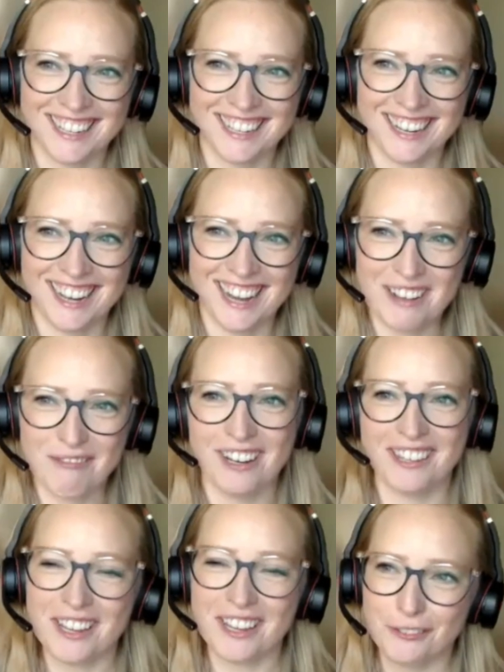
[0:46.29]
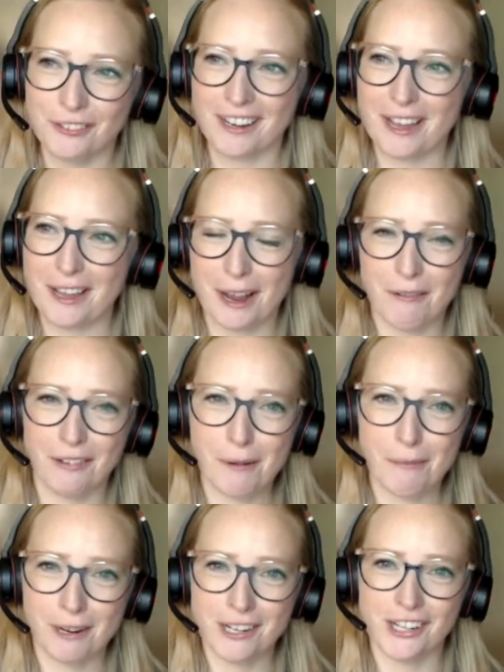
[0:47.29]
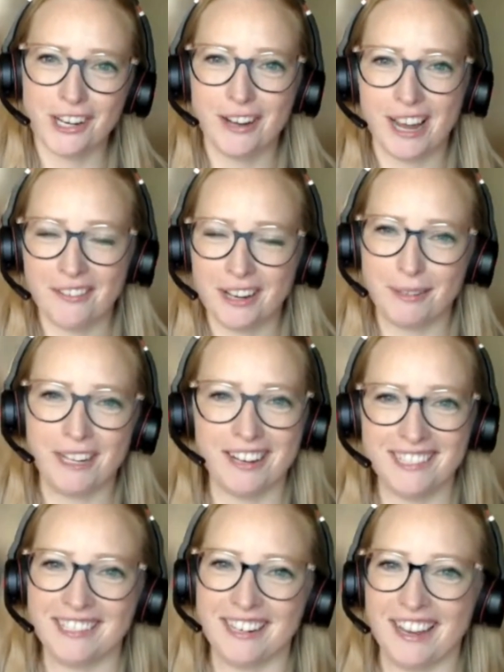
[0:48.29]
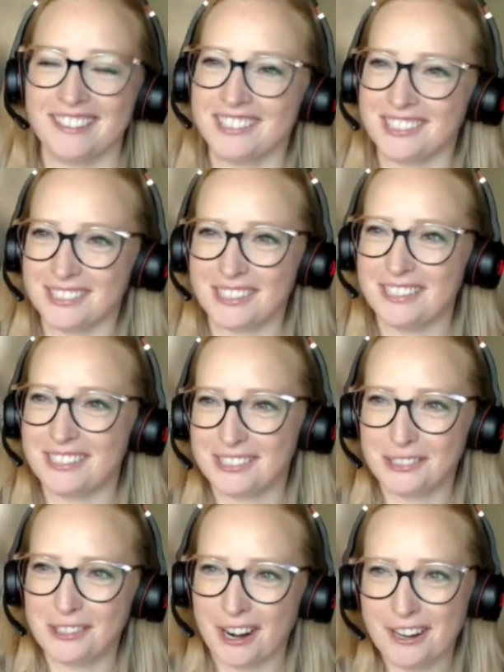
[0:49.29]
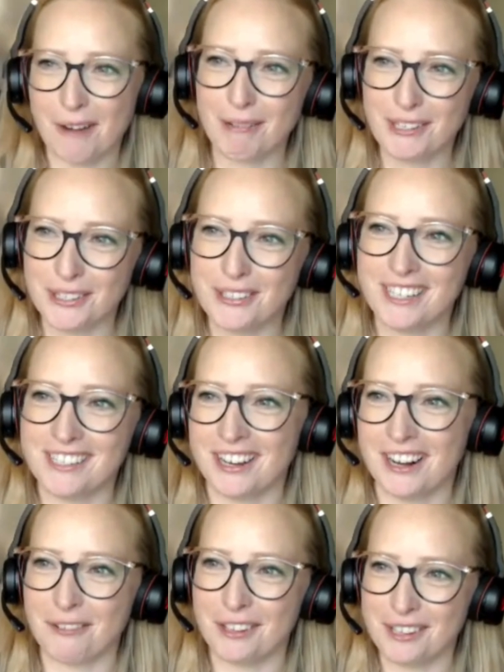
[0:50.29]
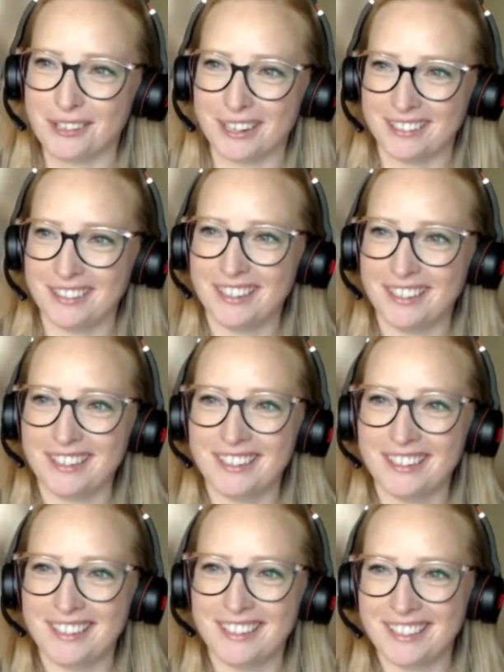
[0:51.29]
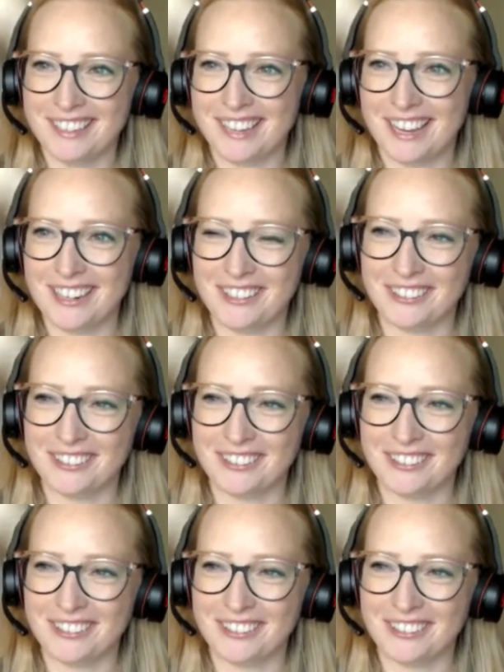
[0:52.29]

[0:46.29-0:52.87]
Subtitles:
Thank you, Frank. I really appreciate you having me on today. This is a great opportunity to talk with you and your listeners.